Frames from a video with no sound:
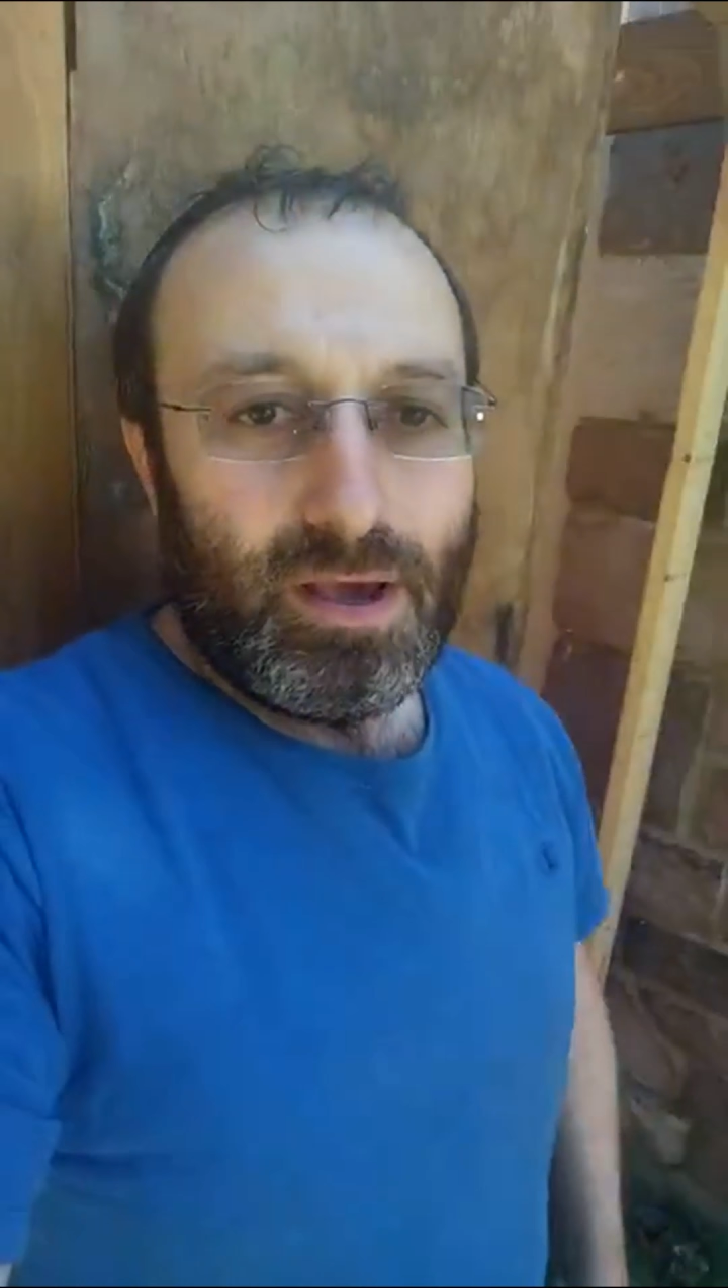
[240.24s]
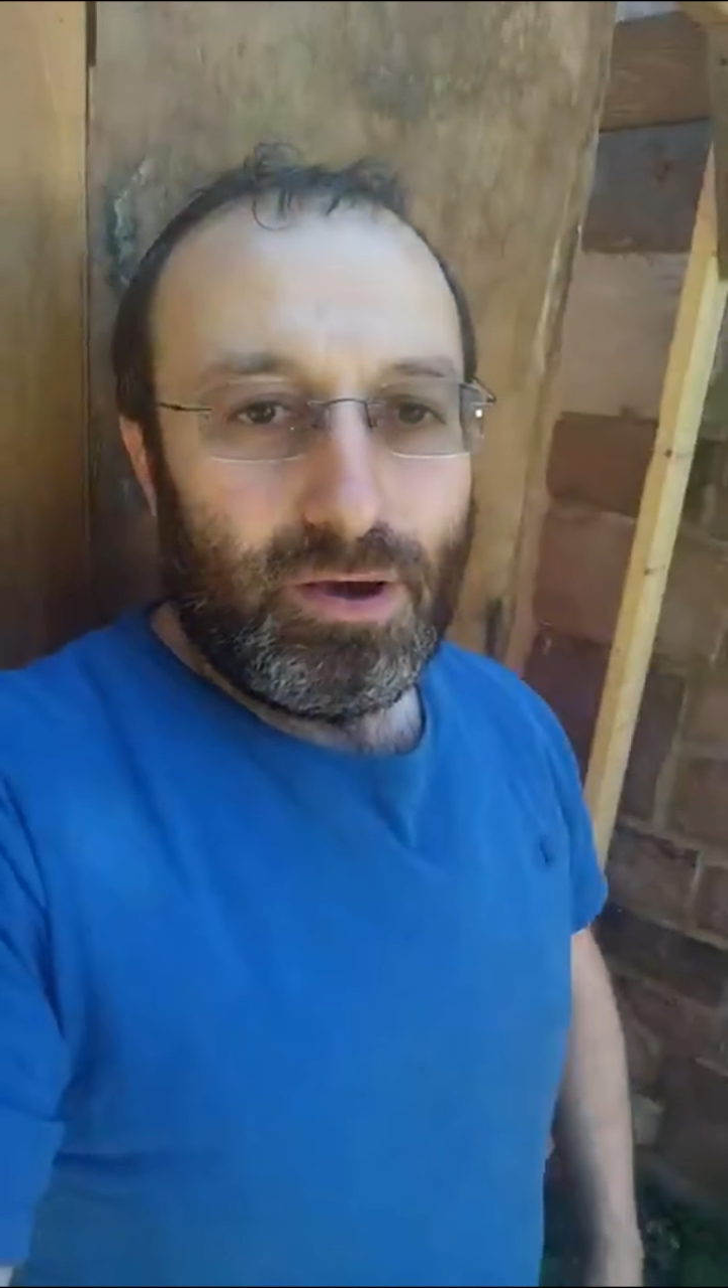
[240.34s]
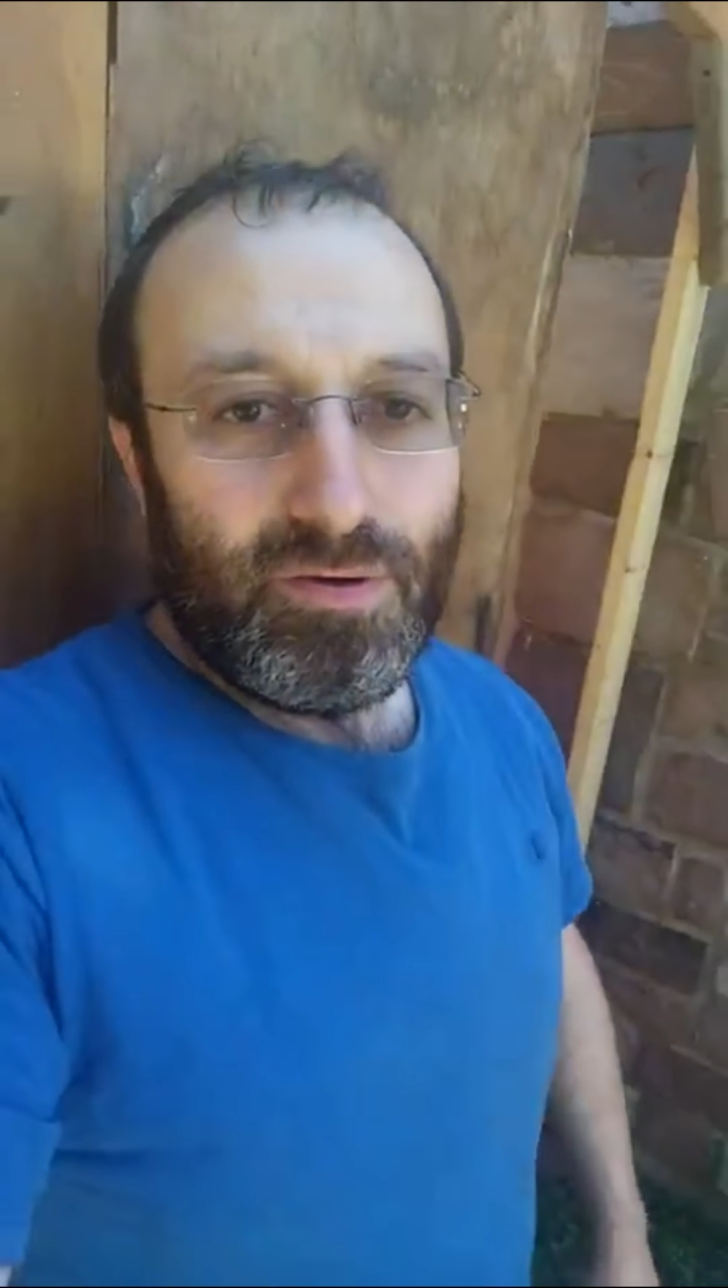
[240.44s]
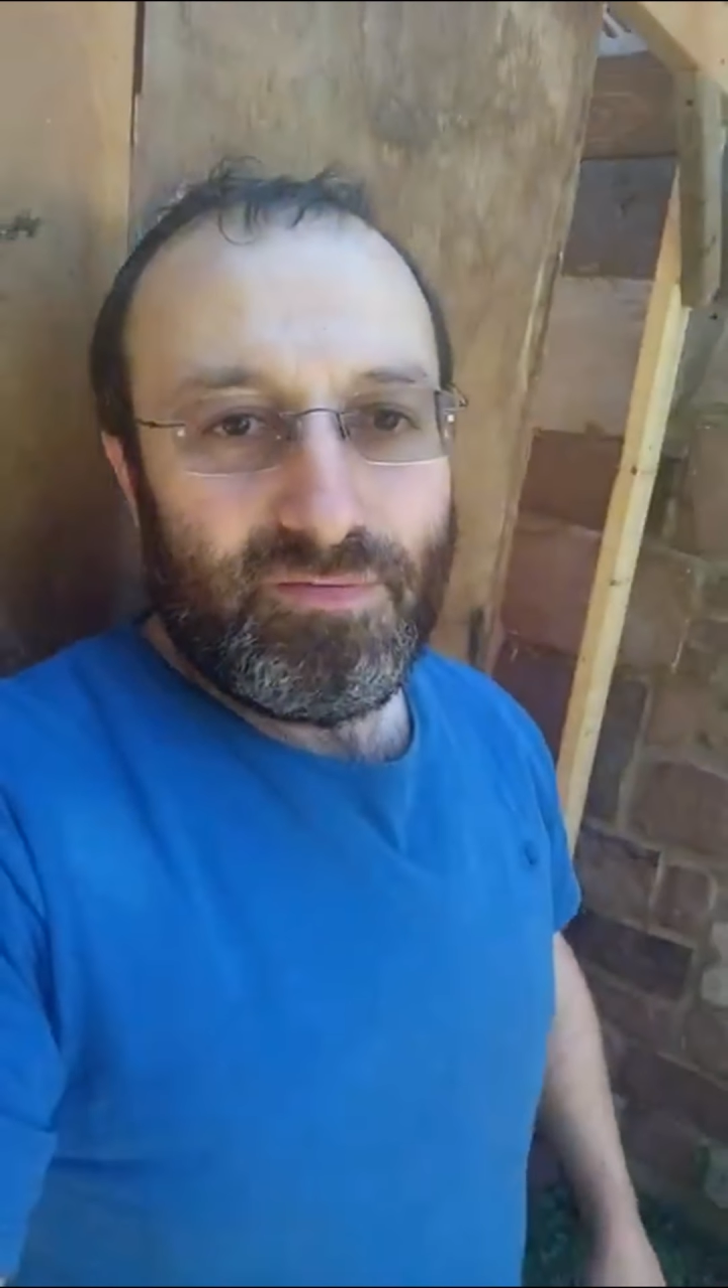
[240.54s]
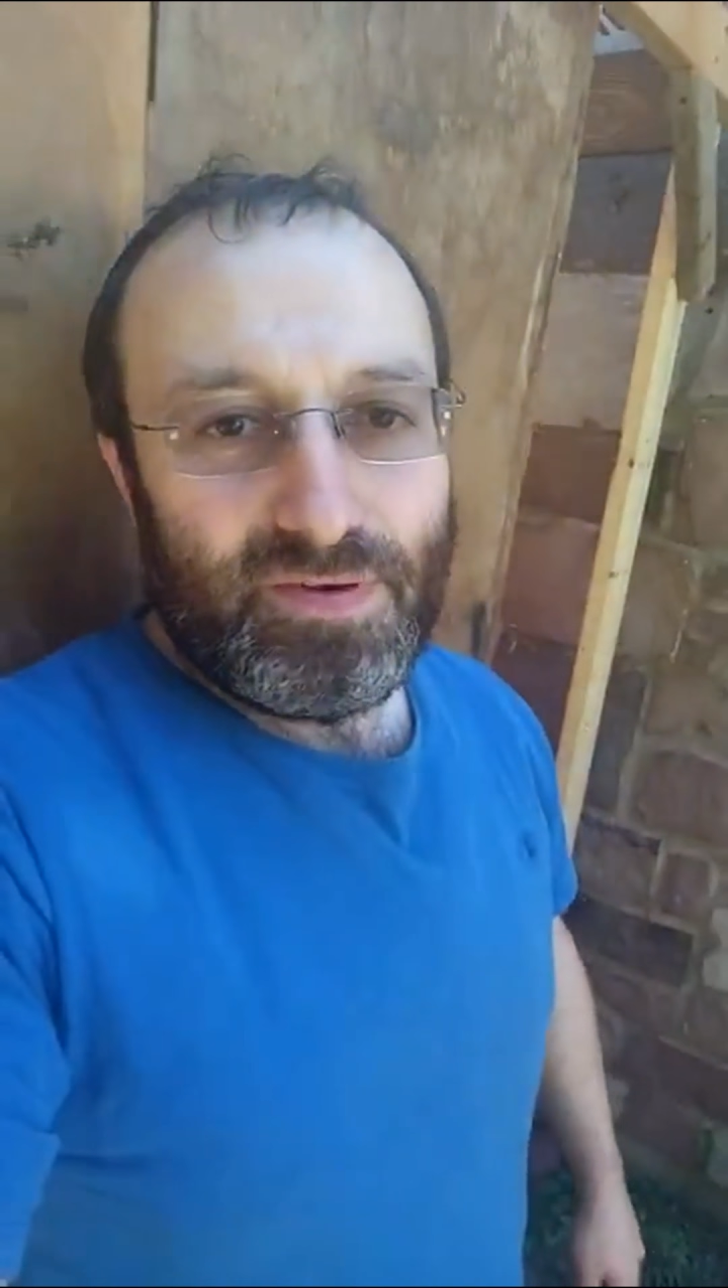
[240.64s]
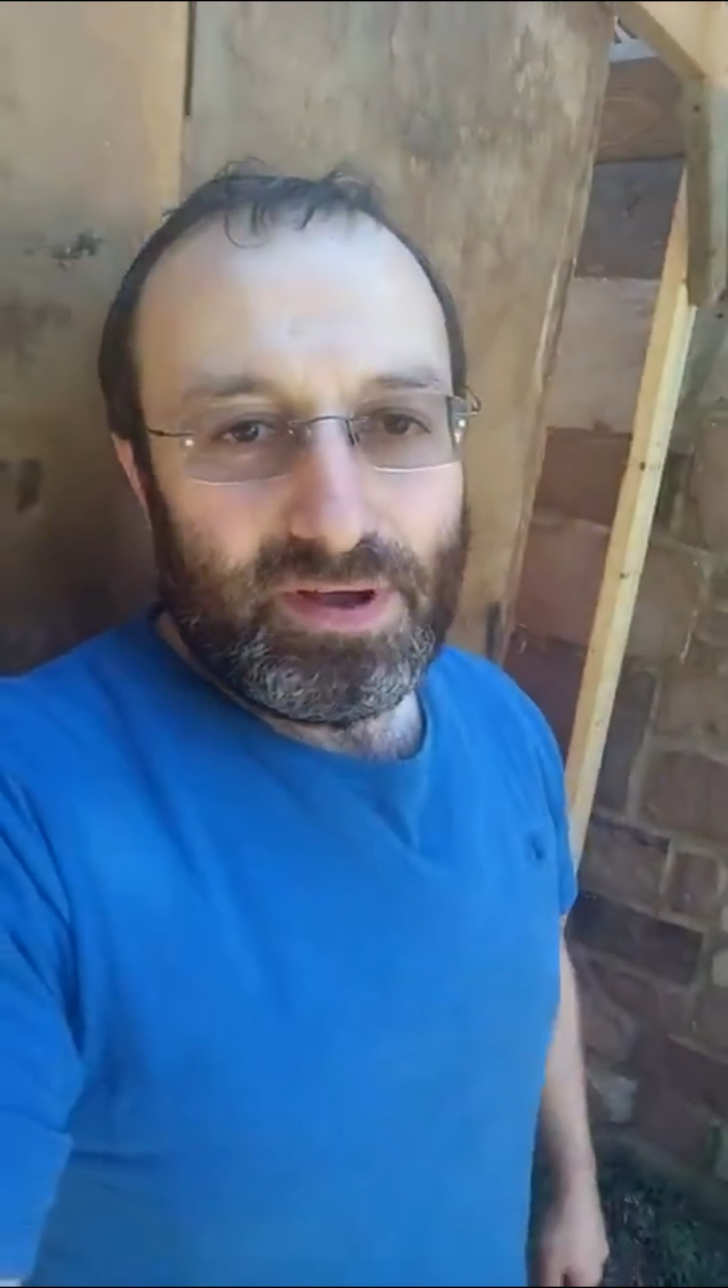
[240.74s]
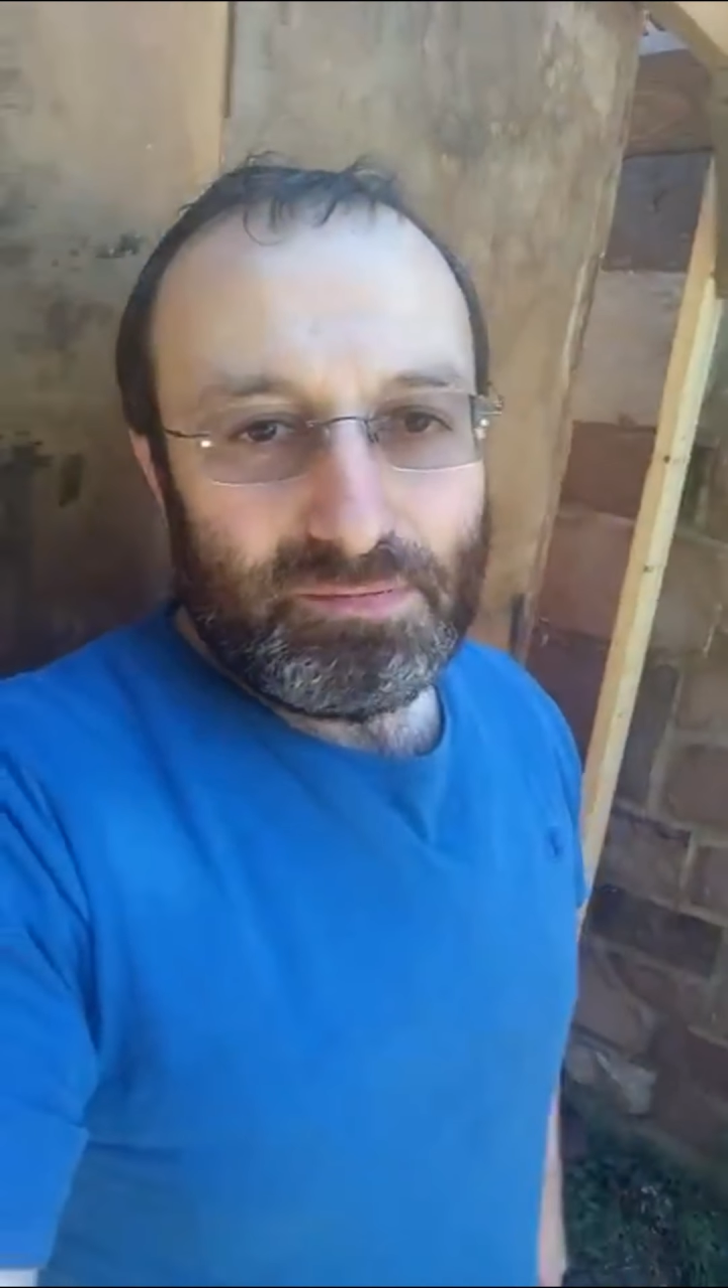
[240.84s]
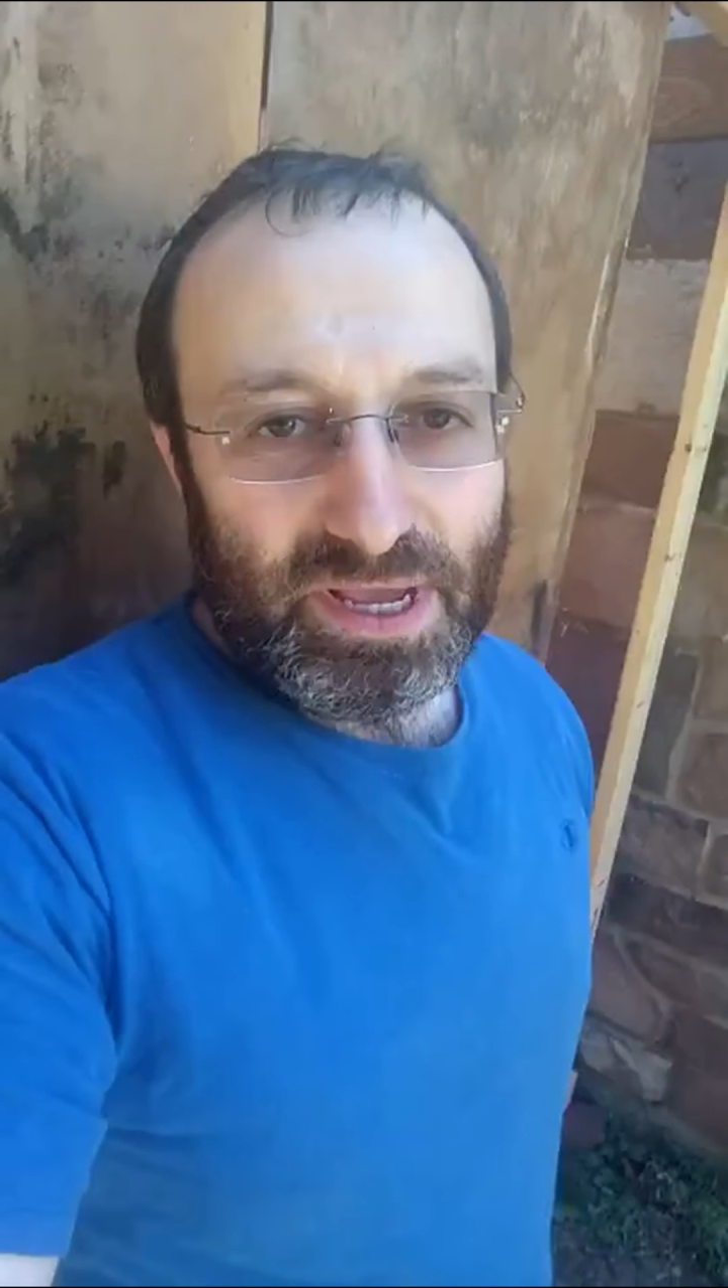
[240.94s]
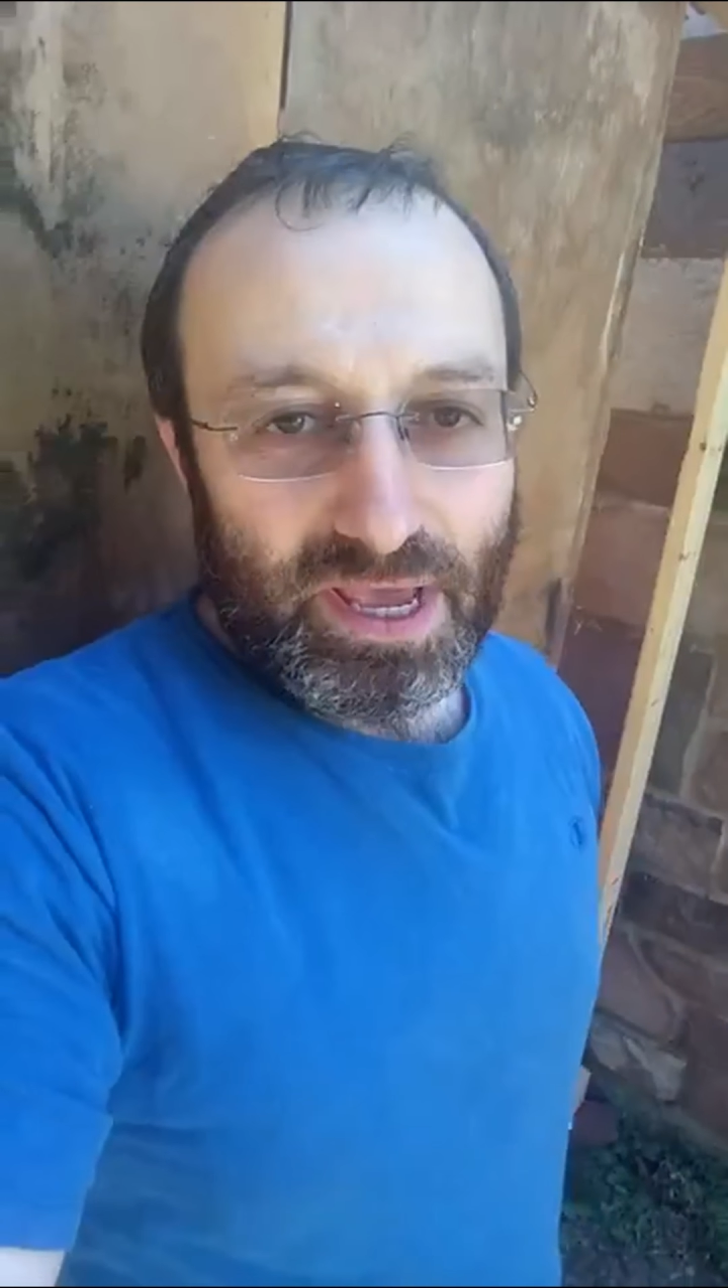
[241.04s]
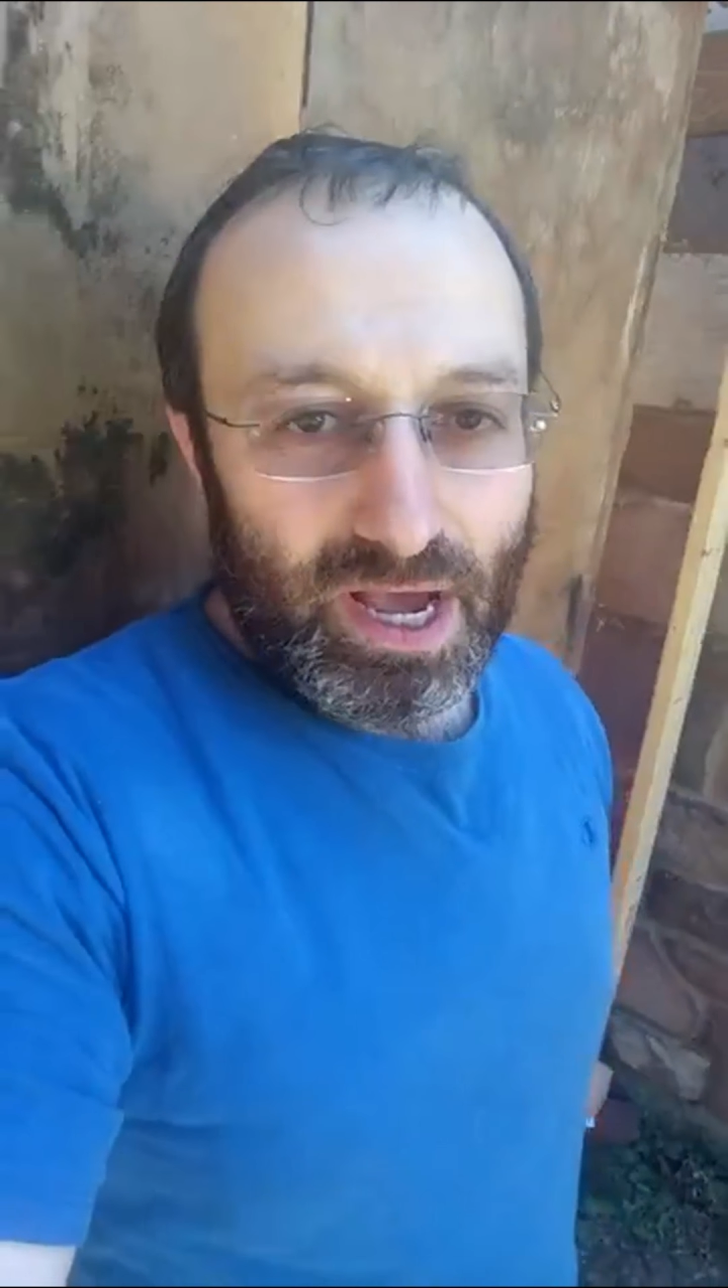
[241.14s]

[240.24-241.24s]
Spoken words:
of my